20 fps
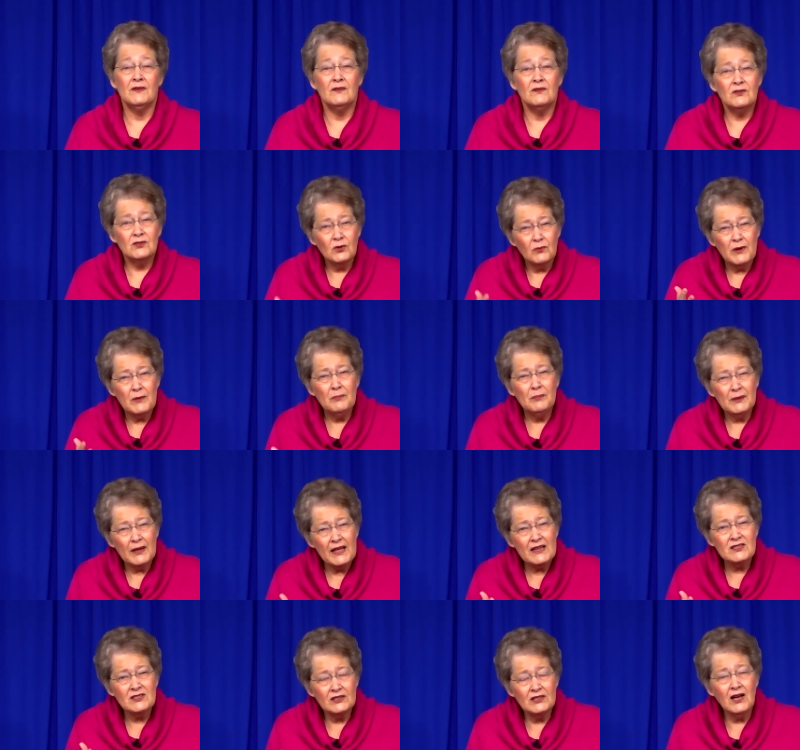So we
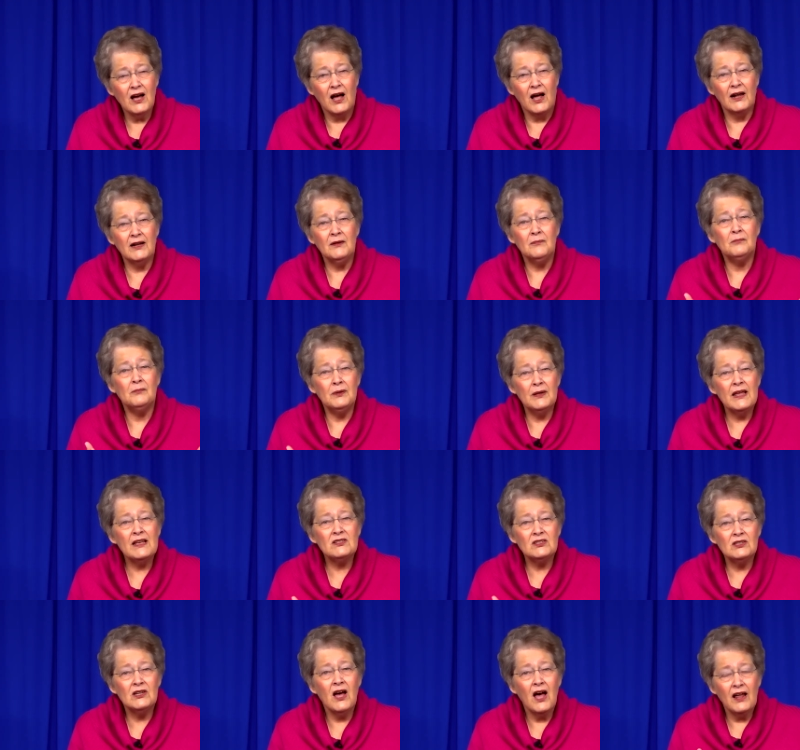bless God.
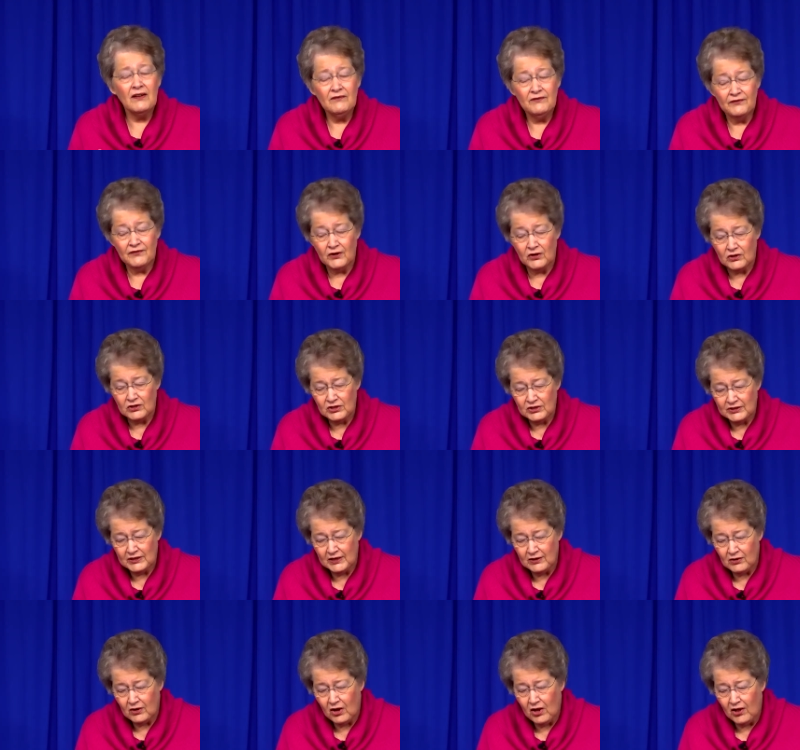Bless God first
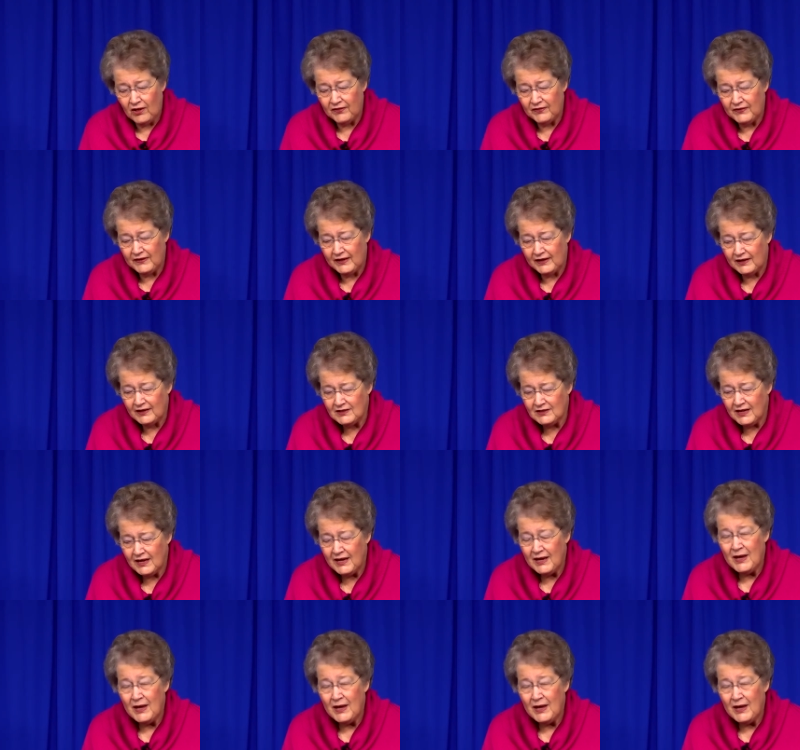in all things.